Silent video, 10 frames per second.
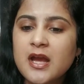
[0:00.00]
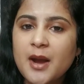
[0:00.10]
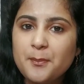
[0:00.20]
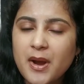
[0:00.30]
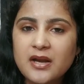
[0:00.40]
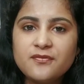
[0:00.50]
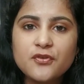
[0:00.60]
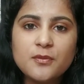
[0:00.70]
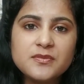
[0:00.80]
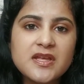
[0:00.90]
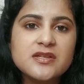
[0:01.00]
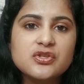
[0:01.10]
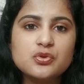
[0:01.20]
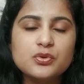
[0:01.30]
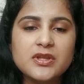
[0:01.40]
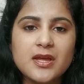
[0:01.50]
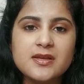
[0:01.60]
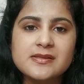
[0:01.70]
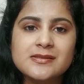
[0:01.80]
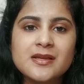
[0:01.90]
apart from these two
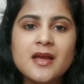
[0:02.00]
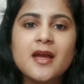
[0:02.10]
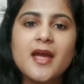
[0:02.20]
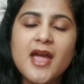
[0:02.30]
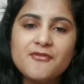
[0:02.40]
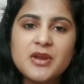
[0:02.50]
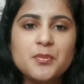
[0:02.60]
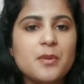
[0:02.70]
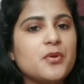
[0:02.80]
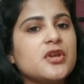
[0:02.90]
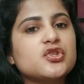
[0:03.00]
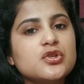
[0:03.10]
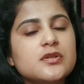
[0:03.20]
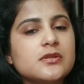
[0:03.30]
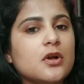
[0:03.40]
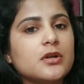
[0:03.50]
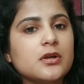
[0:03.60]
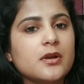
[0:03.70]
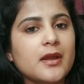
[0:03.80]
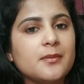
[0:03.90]
things, every preparation is not a
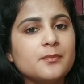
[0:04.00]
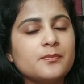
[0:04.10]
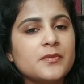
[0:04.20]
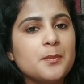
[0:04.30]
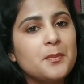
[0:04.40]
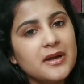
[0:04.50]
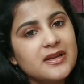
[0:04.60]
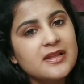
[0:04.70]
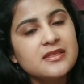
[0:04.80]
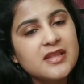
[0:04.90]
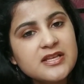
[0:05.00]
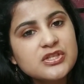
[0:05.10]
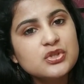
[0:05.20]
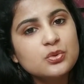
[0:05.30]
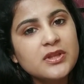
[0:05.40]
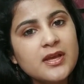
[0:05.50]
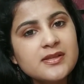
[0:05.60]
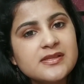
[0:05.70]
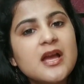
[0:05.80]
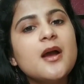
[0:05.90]
crime. But in these two
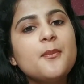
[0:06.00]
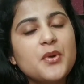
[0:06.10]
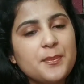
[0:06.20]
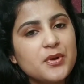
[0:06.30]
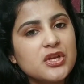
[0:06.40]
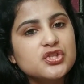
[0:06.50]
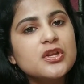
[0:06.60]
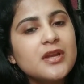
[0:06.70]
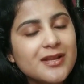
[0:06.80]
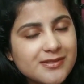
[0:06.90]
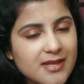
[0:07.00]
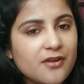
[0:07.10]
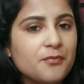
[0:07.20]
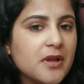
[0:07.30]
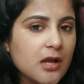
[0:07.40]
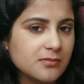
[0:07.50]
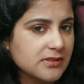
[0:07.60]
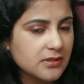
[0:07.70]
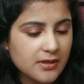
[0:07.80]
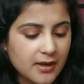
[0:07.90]
things, preparation itself becomes
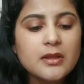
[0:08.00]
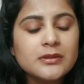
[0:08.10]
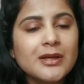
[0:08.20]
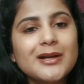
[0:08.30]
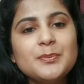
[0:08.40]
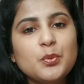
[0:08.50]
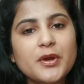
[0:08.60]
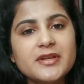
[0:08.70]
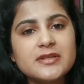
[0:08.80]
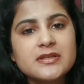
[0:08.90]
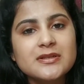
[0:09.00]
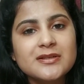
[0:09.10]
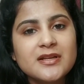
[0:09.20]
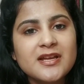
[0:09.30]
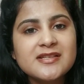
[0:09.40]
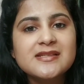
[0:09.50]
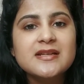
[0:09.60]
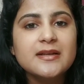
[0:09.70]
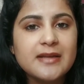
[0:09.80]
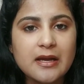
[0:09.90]
a crime. Third point is
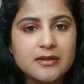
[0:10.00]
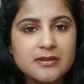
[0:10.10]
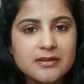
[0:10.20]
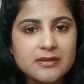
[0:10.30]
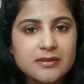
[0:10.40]
conduct.